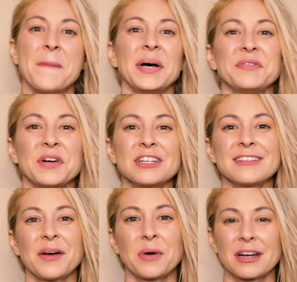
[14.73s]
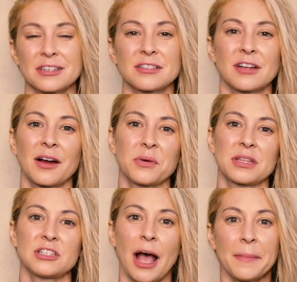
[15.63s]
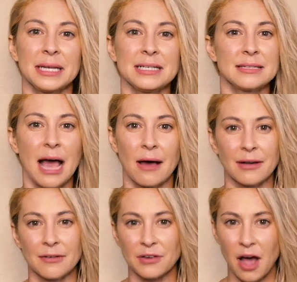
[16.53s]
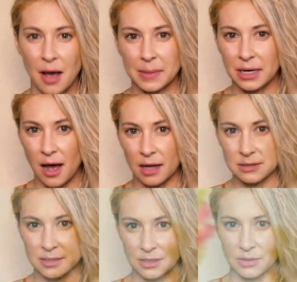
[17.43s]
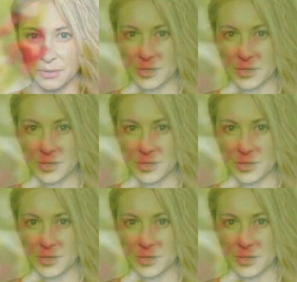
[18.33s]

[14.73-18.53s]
But first, I wanted to start with the Japanese town of Kamikatsu.